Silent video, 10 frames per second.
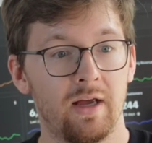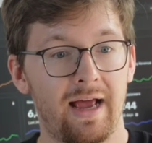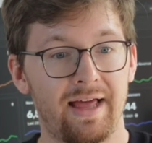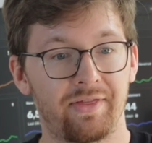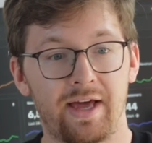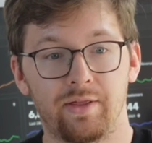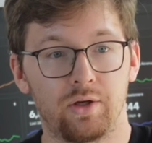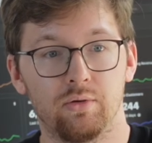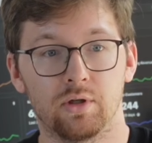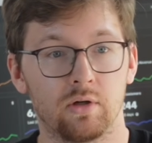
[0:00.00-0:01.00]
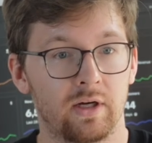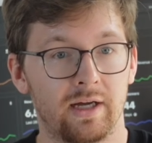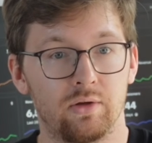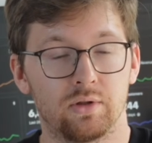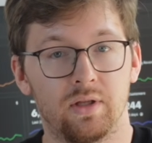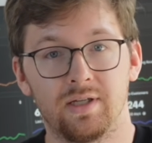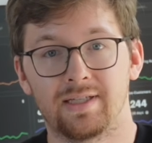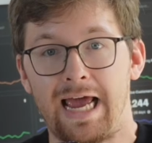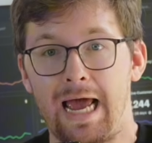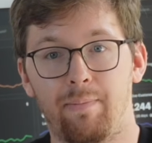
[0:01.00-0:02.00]
and then the user can use this
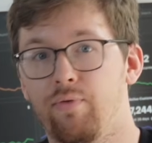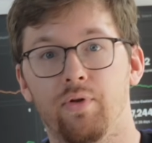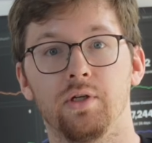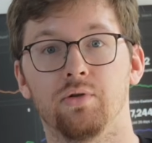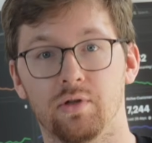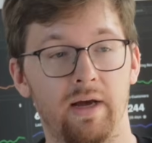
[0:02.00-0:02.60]
app for the eternity.